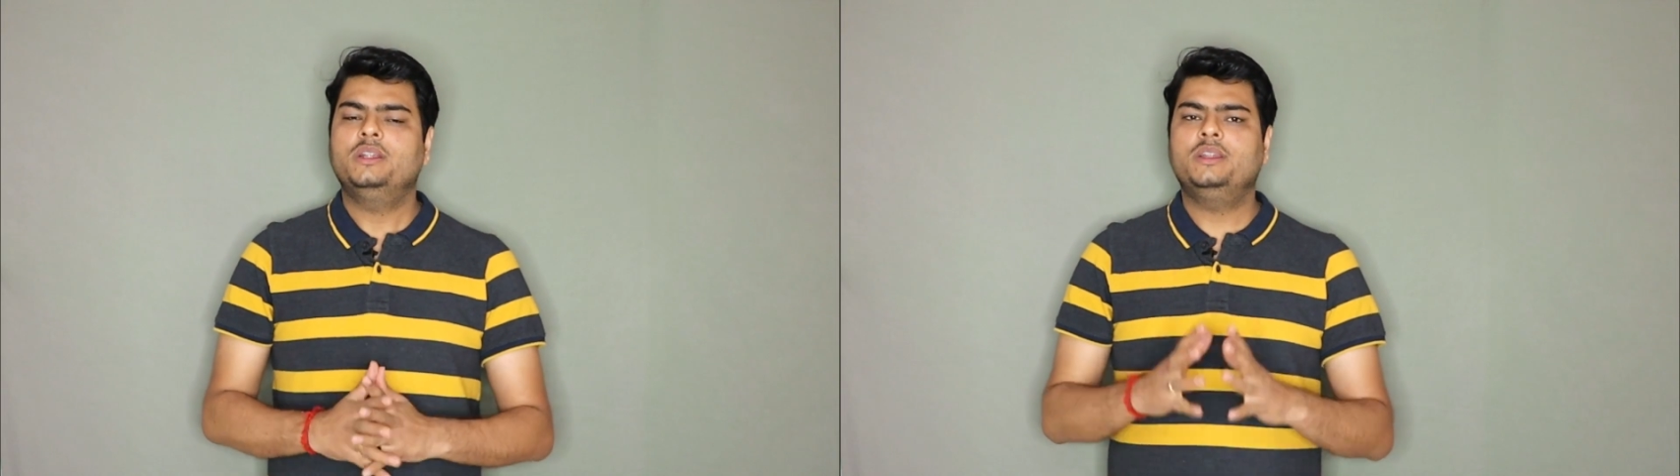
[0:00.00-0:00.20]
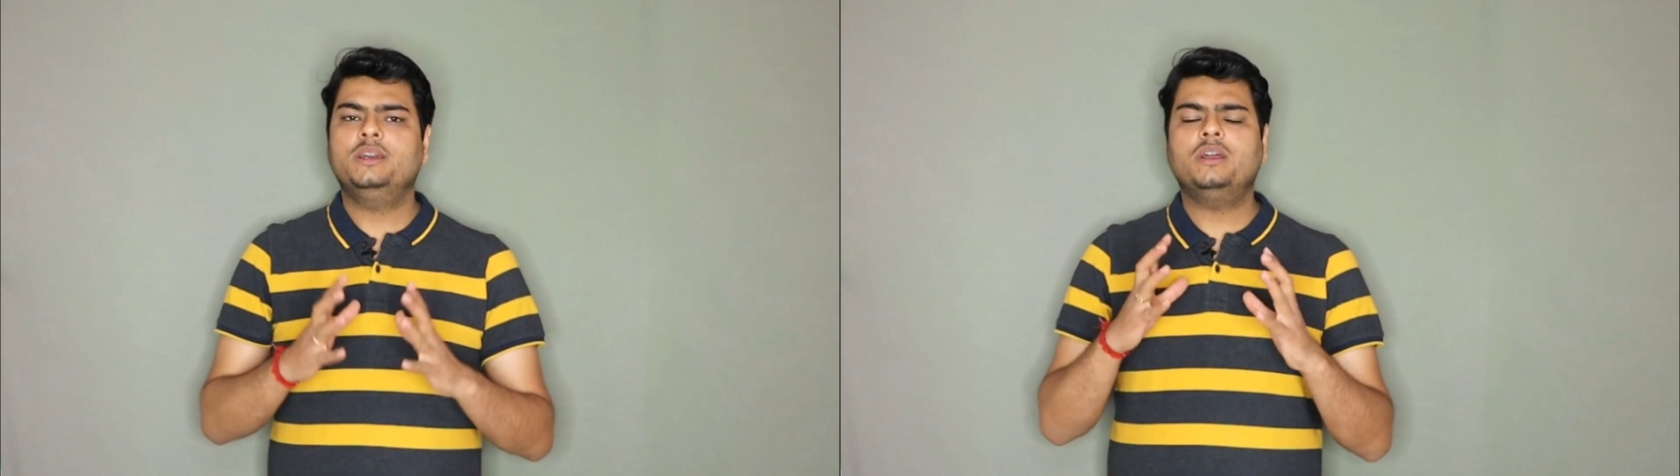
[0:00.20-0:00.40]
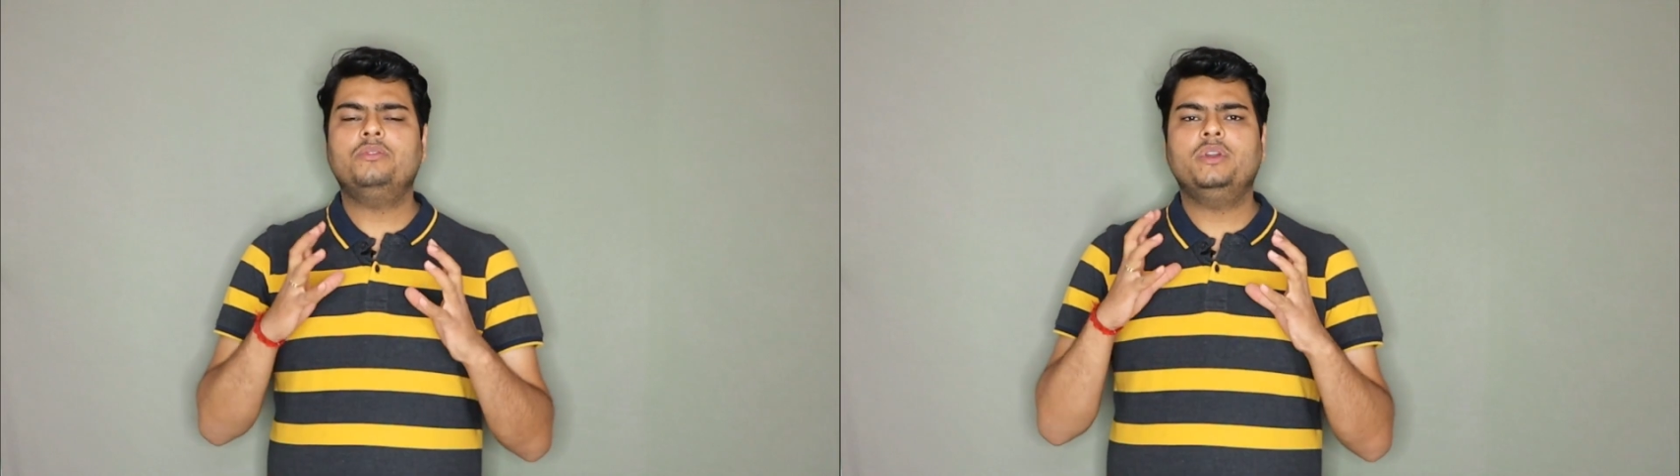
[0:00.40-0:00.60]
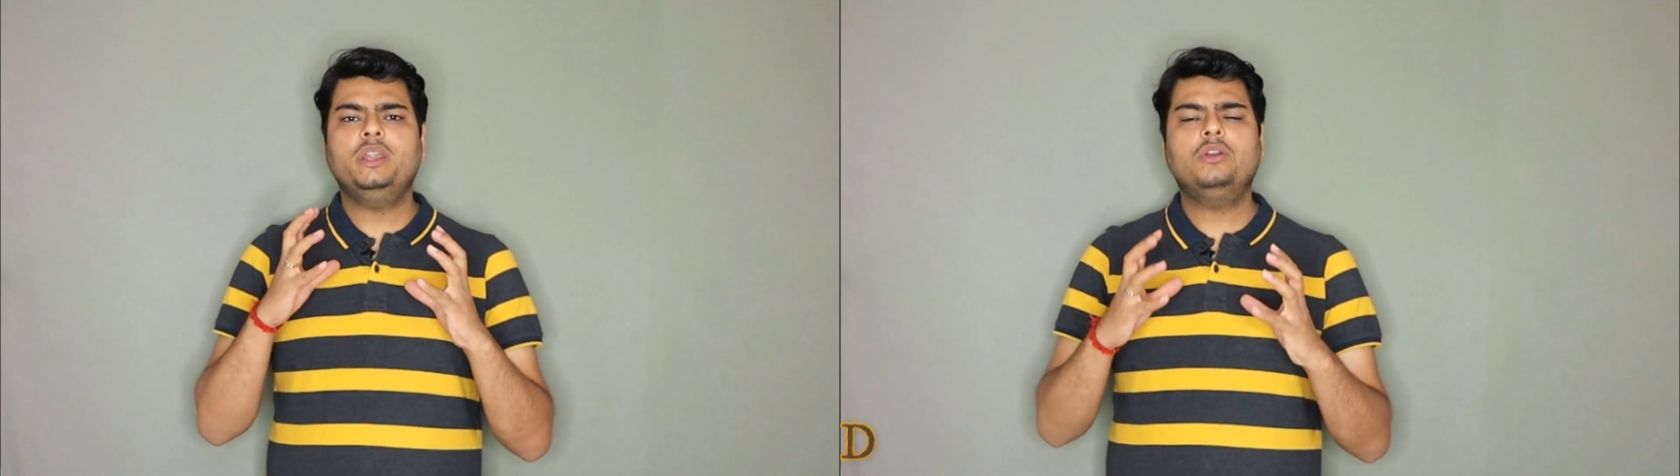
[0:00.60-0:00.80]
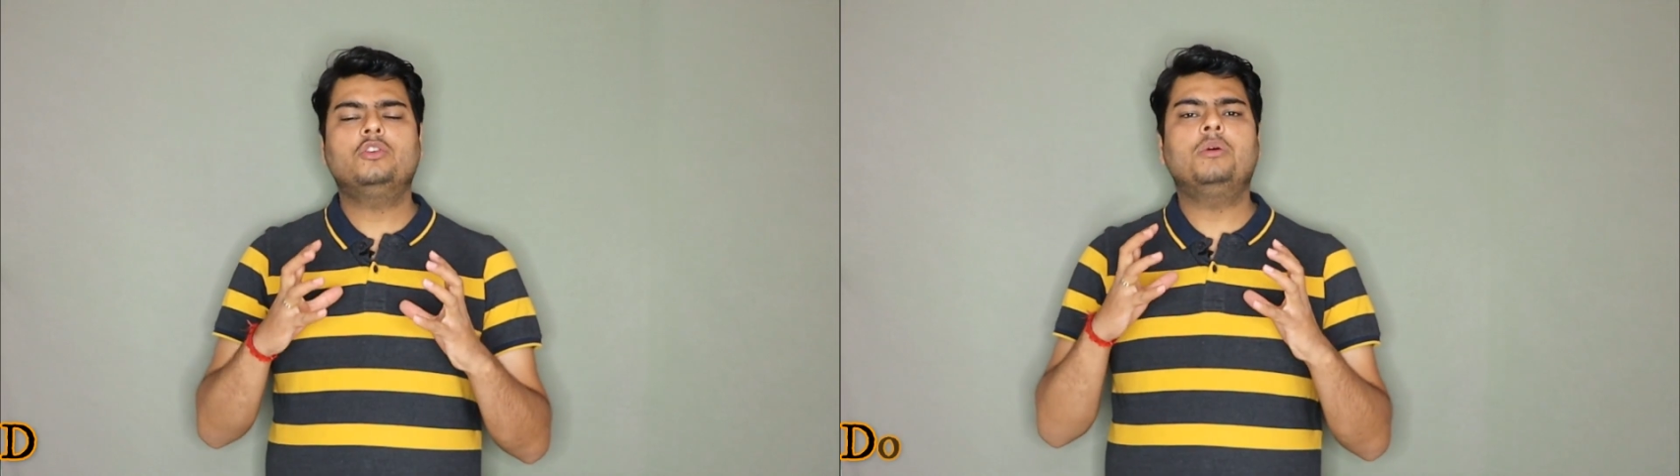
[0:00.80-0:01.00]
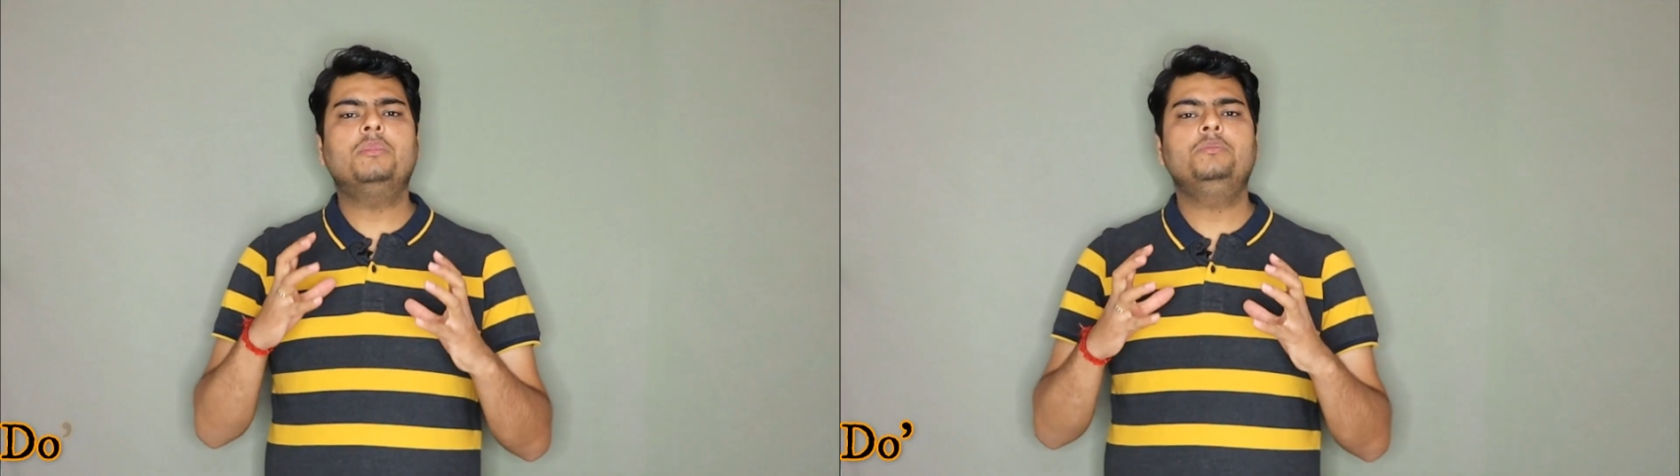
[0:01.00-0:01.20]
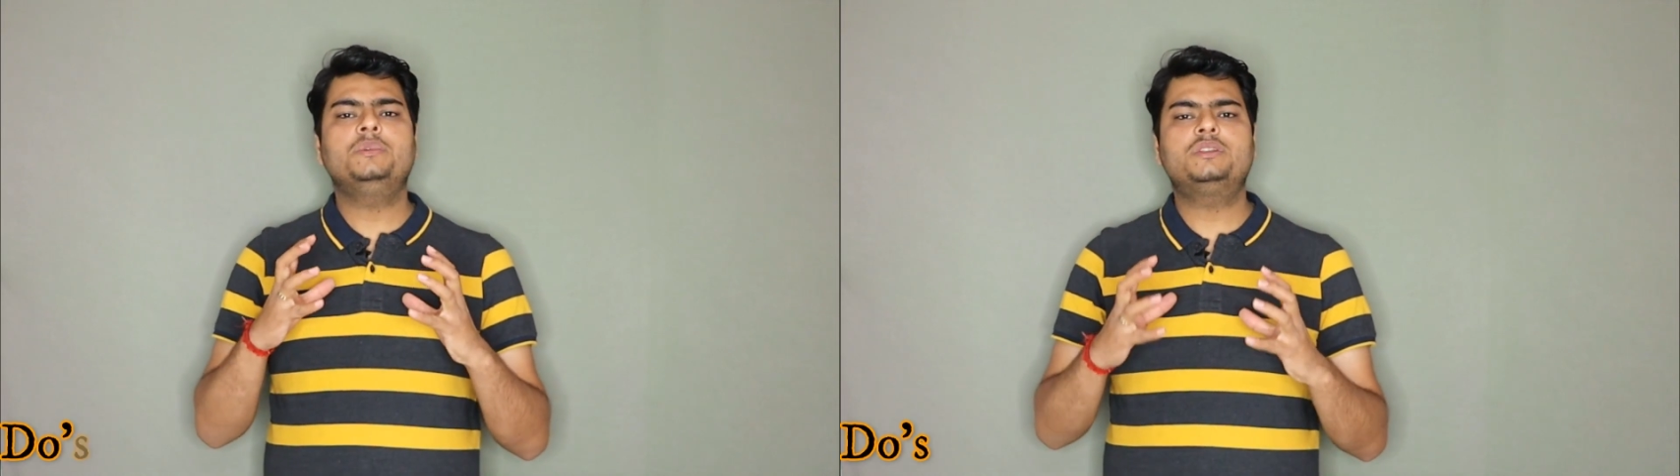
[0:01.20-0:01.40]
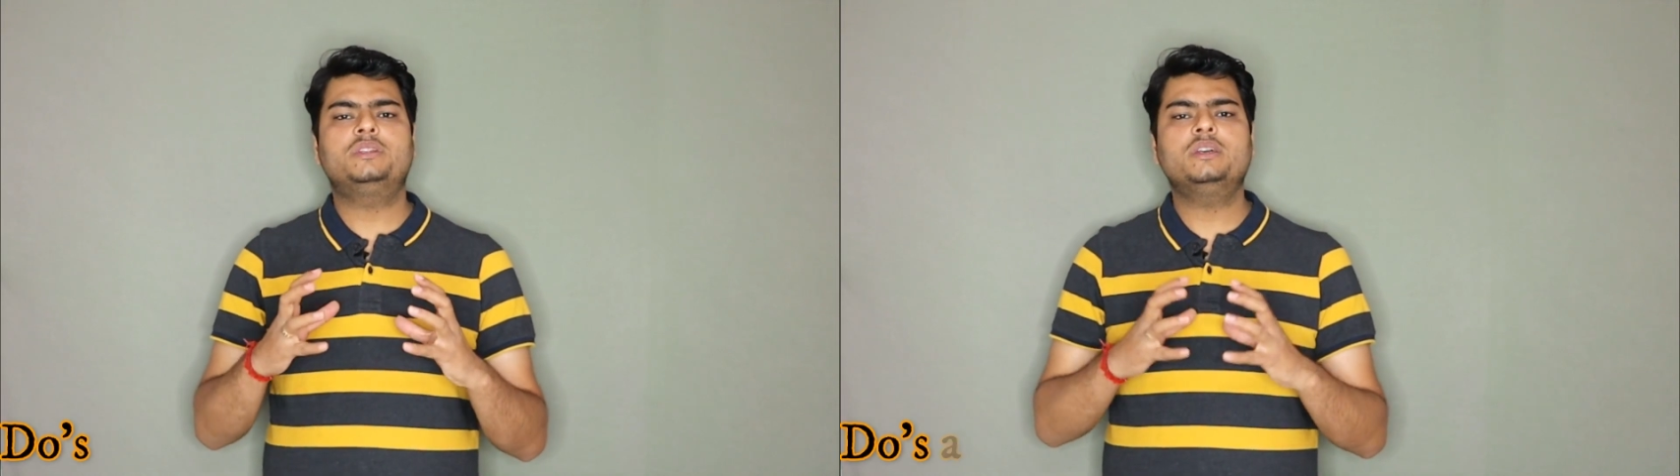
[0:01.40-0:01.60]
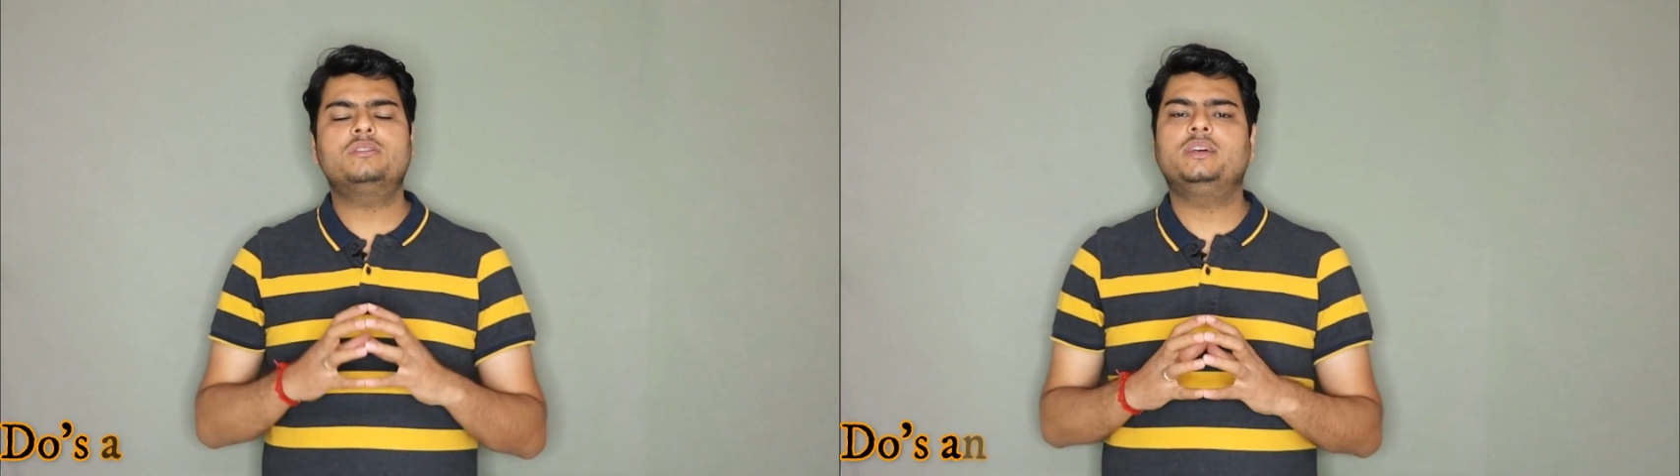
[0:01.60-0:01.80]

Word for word: There are very common mistakes